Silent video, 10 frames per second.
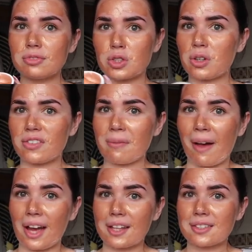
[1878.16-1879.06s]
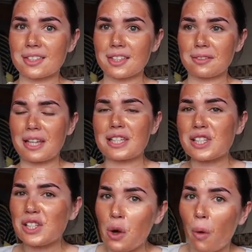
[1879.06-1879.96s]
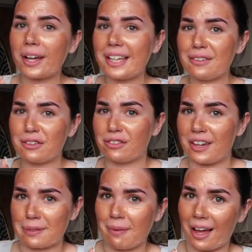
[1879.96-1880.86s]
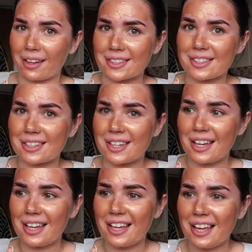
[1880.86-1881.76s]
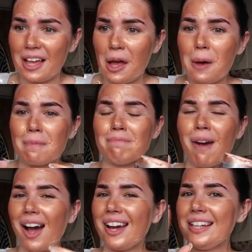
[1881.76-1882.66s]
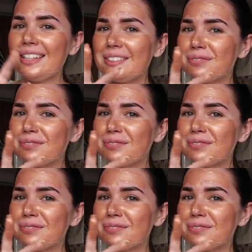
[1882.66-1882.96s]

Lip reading: It's not even a mask. It's not even a face mask. My...